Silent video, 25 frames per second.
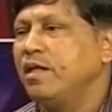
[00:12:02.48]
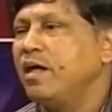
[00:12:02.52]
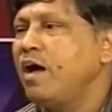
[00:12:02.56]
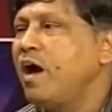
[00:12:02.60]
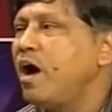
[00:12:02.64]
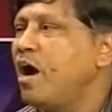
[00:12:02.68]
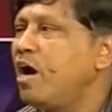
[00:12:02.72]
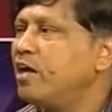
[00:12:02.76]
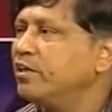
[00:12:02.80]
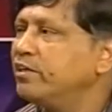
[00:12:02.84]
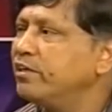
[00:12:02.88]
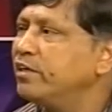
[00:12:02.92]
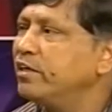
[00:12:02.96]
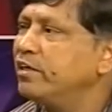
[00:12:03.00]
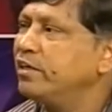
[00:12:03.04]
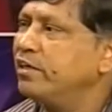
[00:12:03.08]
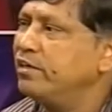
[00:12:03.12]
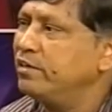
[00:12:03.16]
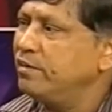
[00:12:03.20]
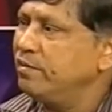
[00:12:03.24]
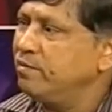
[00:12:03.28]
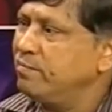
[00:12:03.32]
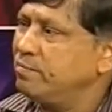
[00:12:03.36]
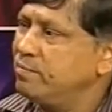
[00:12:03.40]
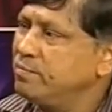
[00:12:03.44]

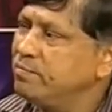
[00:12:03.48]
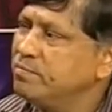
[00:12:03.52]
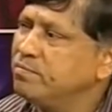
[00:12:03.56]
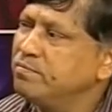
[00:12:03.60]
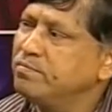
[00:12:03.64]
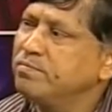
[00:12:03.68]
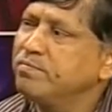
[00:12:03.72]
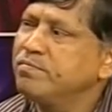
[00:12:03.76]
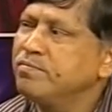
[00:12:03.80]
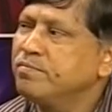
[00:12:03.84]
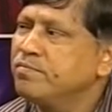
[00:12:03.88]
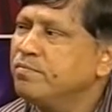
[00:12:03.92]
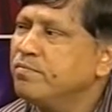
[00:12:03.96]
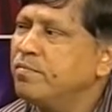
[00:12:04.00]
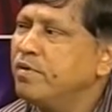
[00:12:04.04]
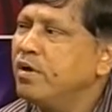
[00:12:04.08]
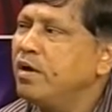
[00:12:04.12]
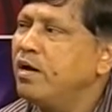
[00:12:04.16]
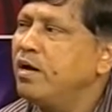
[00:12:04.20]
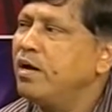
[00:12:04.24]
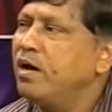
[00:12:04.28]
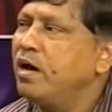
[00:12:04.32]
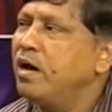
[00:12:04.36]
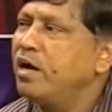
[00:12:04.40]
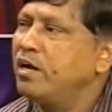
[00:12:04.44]
author
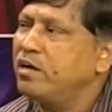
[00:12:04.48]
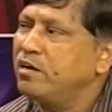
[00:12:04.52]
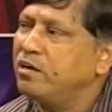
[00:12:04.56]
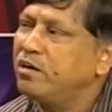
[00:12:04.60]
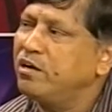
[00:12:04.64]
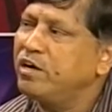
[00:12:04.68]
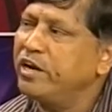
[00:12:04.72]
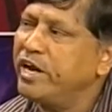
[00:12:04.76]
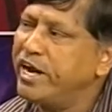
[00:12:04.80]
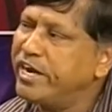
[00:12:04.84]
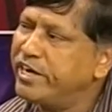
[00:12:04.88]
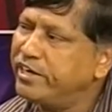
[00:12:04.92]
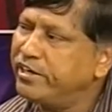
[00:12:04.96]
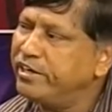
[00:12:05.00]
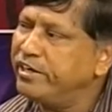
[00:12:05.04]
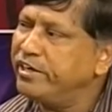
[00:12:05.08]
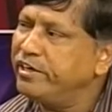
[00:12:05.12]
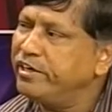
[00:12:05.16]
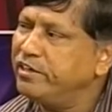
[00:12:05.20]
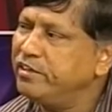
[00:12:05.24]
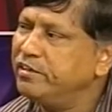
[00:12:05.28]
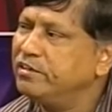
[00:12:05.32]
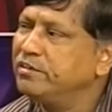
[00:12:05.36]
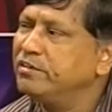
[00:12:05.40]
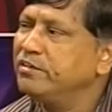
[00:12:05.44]
or
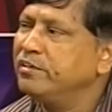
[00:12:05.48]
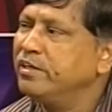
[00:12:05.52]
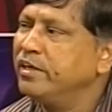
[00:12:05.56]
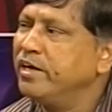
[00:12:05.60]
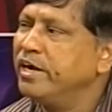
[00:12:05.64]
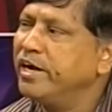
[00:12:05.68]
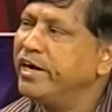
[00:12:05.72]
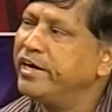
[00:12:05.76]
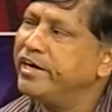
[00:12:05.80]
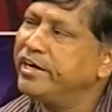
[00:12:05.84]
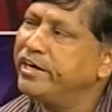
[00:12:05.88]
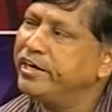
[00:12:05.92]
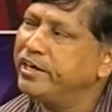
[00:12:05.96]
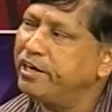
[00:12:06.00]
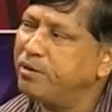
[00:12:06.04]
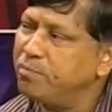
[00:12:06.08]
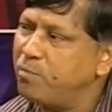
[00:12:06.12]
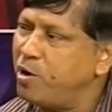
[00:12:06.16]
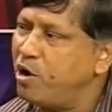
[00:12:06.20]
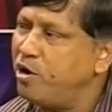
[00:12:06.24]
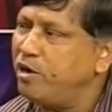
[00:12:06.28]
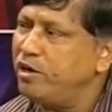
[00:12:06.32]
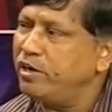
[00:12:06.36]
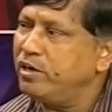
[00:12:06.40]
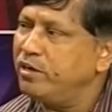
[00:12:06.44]
writer, editor
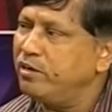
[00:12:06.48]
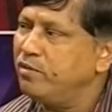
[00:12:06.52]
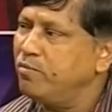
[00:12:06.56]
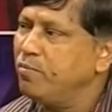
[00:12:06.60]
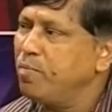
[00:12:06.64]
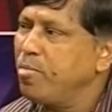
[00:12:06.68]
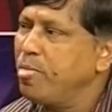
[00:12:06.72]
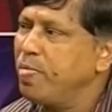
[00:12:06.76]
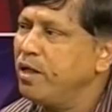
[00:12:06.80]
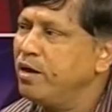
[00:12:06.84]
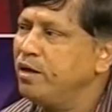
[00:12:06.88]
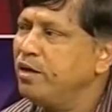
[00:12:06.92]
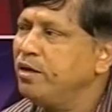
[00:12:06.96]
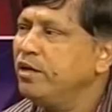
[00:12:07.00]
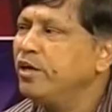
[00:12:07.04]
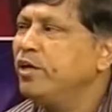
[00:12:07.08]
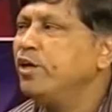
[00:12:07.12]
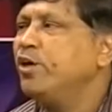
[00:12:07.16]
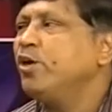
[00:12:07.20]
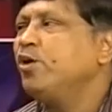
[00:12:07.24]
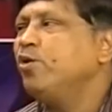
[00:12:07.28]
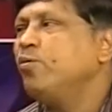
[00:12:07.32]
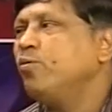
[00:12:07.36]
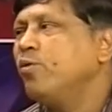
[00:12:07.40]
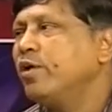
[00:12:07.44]
model.
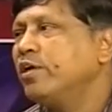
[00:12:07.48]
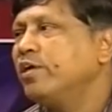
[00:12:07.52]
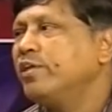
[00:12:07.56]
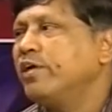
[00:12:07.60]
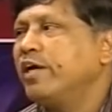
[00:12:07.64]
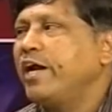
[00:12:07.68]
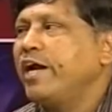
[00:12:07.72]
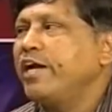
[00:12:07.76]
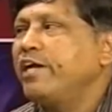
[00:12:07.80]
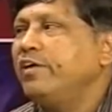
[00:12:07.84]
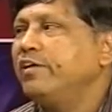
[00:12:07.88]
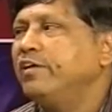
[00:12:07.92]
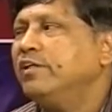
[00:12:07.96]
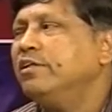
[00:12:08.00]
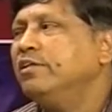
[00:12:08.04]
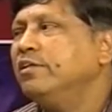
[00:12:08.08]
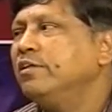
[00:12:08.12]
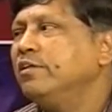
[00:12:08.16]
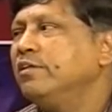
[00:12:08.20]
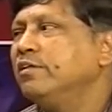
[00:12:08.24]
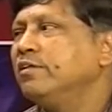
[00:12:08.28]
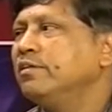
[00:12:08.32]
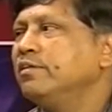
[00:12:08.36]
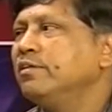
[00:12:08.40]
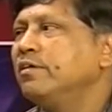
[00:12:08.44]
You are the writer,
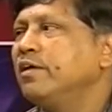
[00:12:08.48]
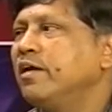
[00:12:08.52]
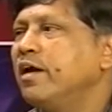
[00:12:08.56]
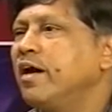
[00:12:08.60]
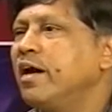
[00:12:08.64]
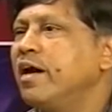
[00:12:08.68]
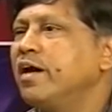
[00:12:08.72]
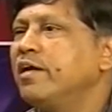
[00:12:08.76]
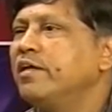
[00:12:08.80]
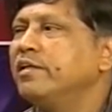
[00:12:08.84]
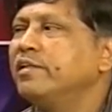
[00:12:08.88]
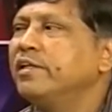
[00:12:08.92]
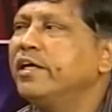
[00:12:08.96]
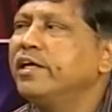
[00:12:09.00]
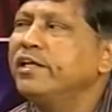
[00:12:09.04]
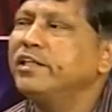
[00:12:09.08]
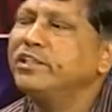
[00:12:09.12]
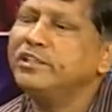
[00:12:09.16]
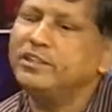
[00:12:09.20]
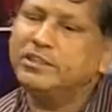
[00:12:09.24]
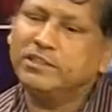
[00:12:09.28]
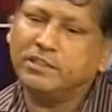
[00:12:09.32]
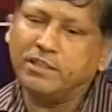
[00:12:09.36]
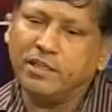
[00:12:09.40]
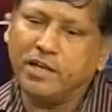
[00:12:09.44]
and there
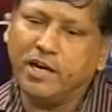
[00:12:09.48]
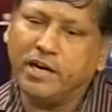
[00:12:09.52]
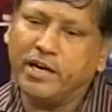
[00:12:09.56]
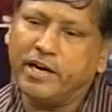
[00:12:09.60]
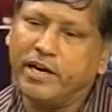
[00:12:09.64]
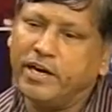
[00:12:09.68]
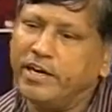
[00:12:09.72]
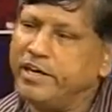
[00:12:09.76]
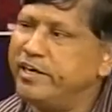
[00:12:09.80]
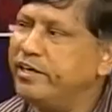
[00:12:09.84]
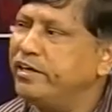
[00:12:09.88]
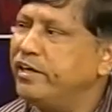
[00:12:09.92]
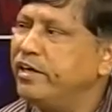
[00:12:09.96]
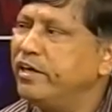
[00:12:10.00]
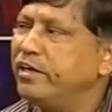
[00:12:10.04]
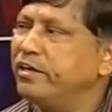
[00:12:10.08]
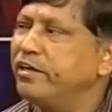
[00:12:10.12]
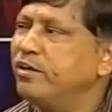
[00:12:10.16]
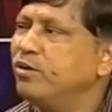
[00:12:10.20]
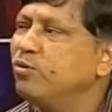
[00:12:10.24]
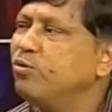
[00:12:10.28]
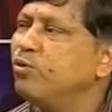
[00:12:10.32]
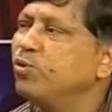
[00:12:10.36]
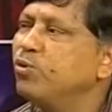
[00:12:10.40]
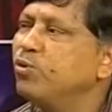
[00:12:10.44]
is an editor who